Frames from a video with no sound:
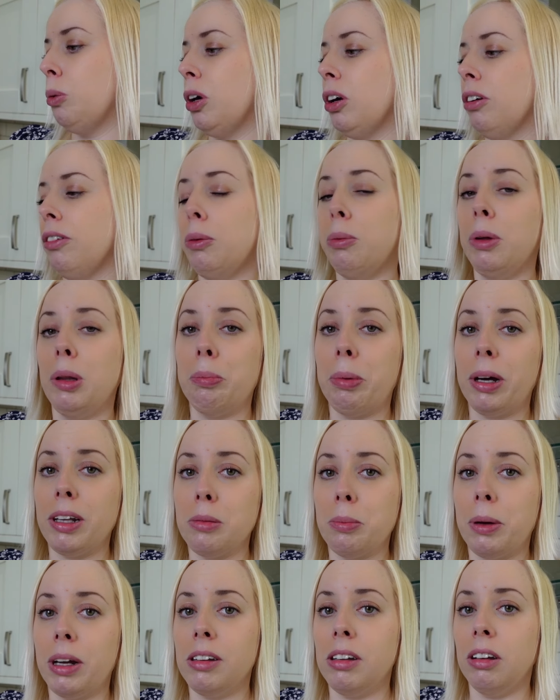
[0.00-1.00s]
curry with
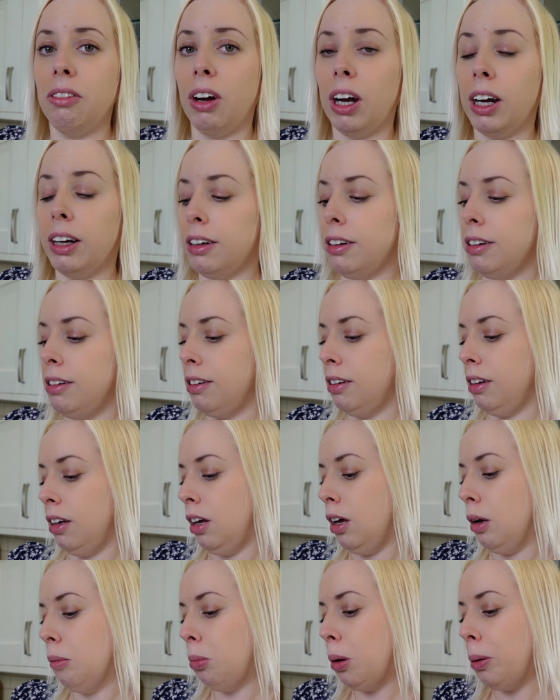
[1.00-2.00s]
basmati rice.
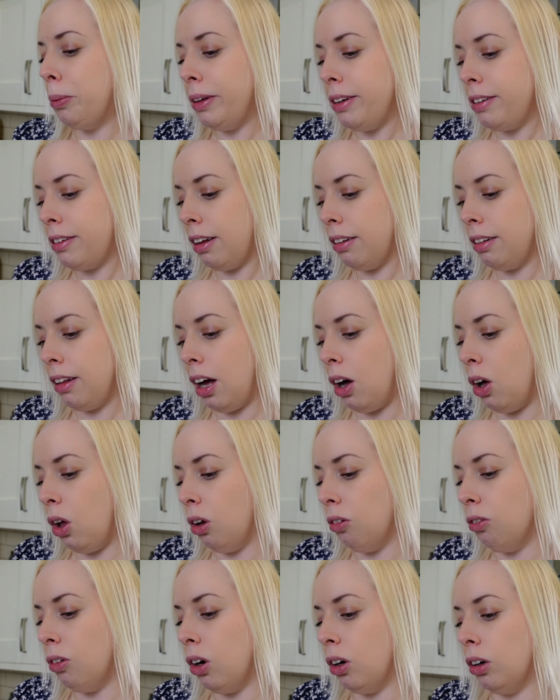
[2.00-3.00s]
Probably said that
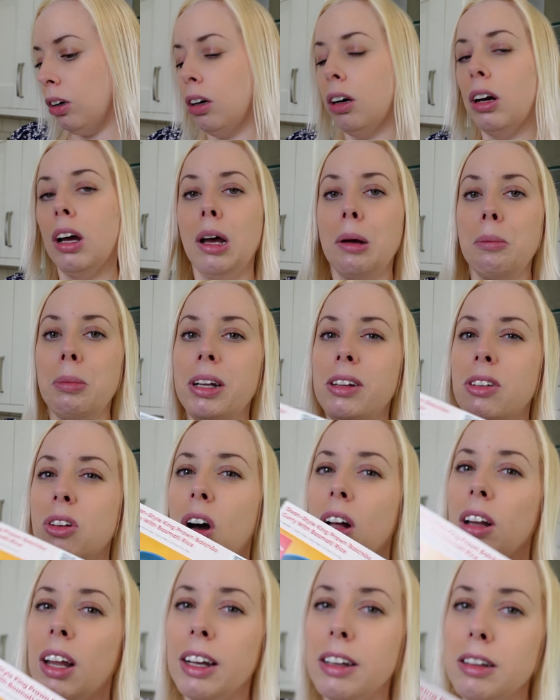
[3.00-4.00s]
all wrong, but it's
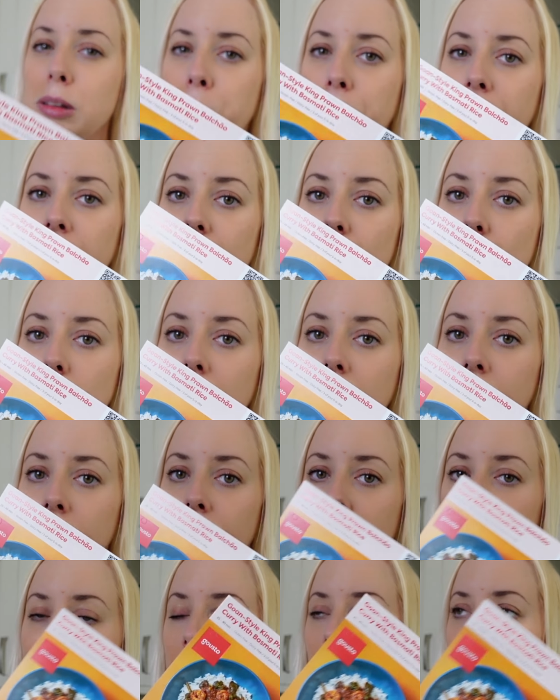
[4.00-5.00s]
got like spinach in
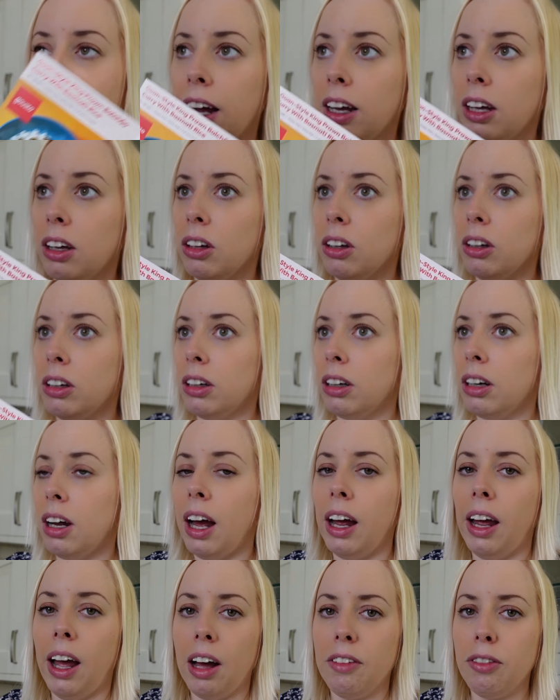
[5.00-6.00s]
it for the iron.
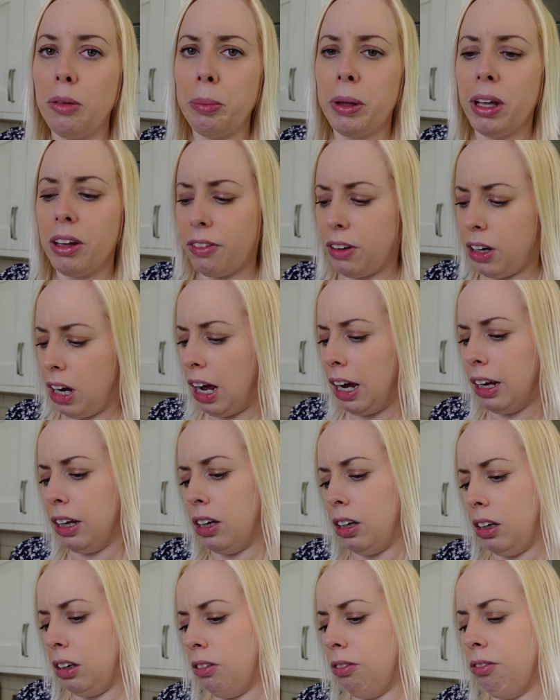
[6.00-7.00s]
I have a bit of an
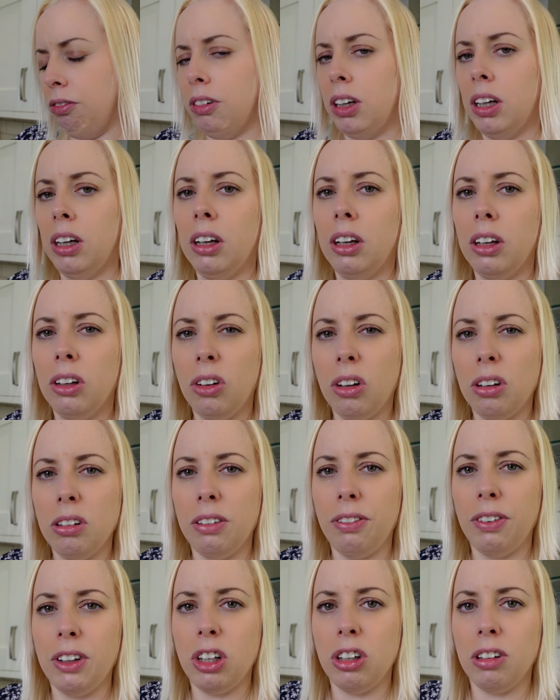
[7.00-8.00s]
iron, not
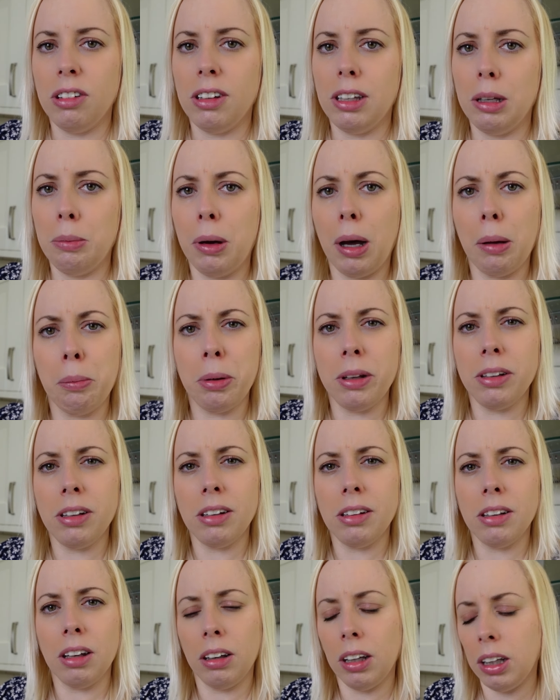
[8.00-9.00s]
deficiency, but I'm
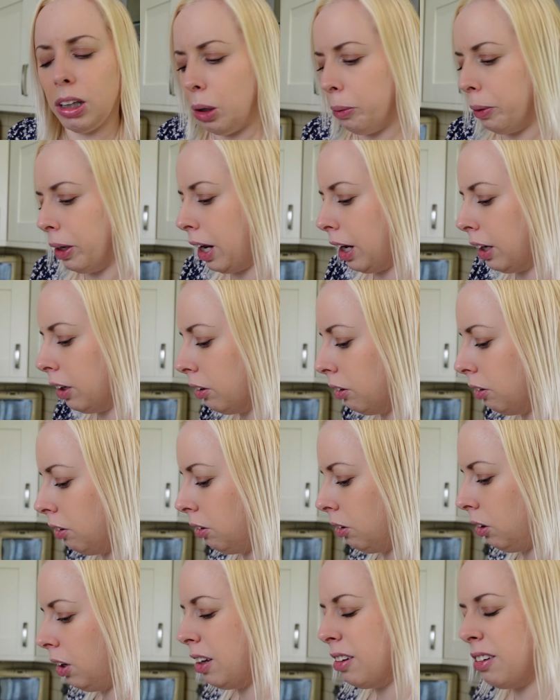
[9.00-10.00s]
persistently low in iron.
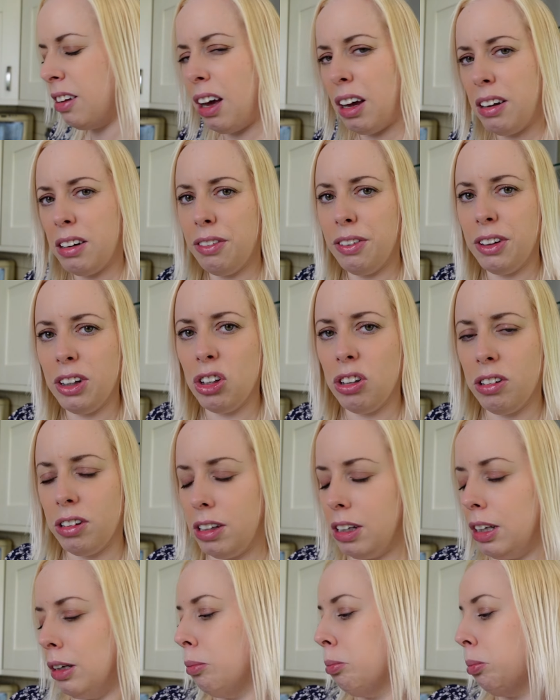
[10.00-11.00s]
Is that a
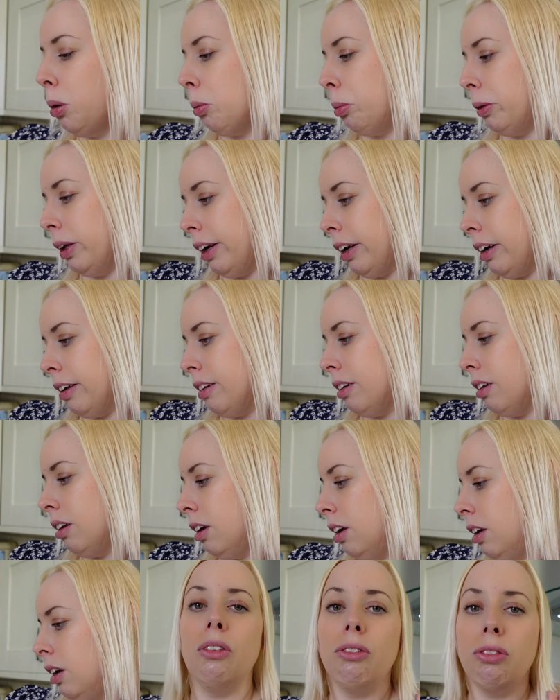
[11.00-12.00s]
deficiency? Probably is.
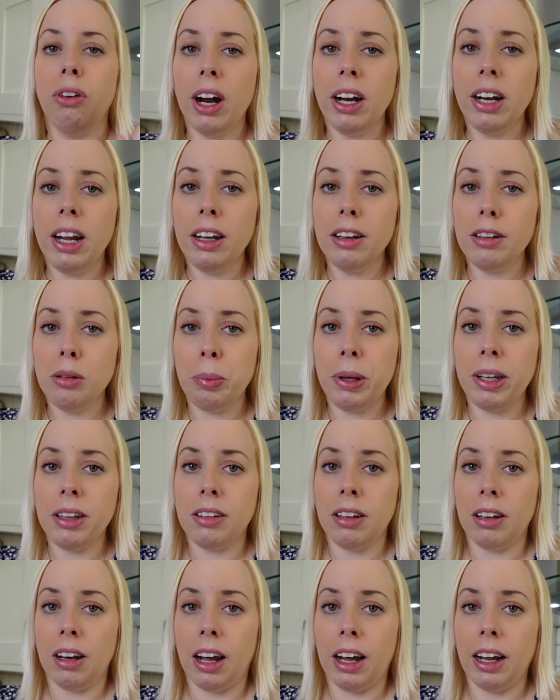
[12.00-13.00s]
Friday is
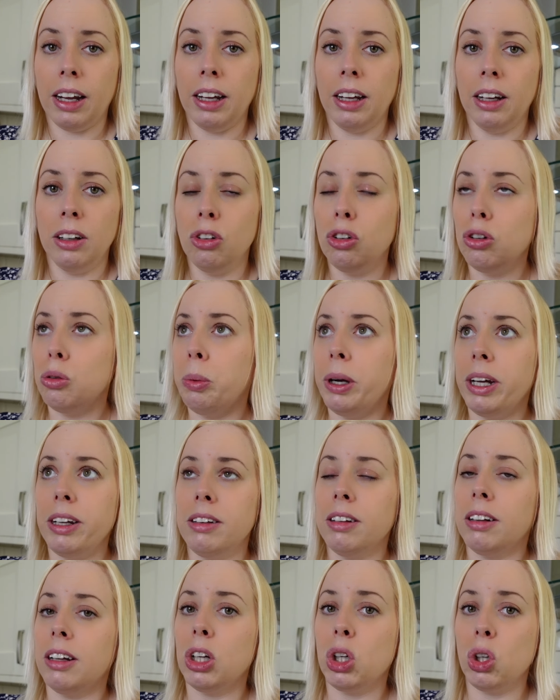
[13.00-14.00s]
pizza night. Just wait
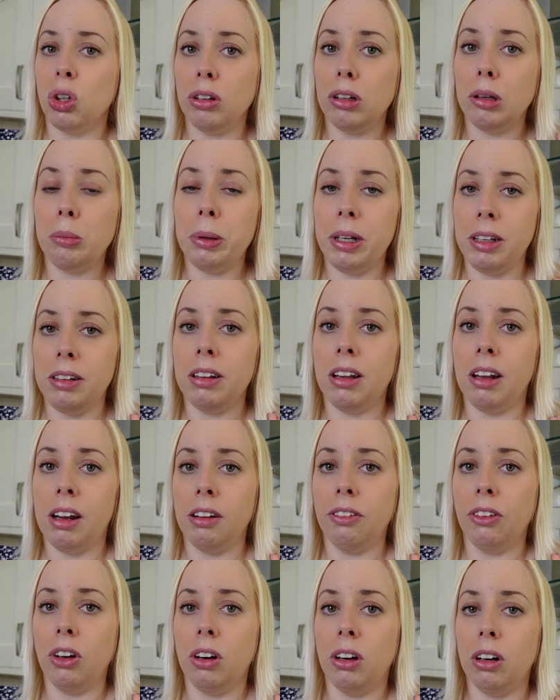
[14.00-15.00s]
till I show you the pizza that
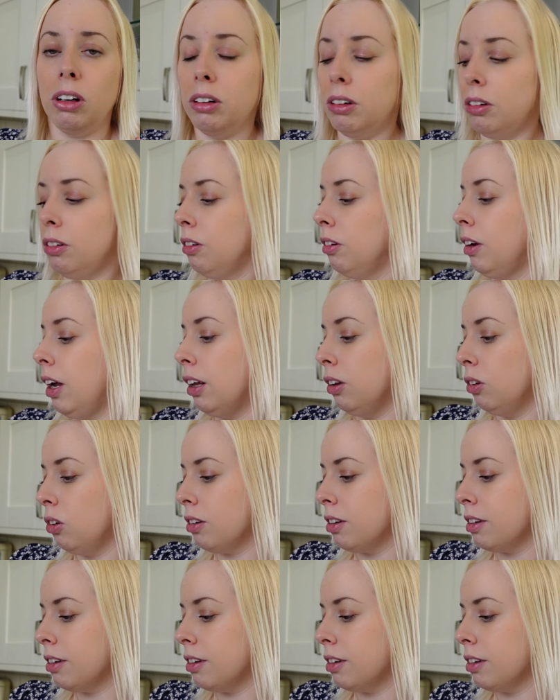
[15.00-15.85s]
I've got. It looks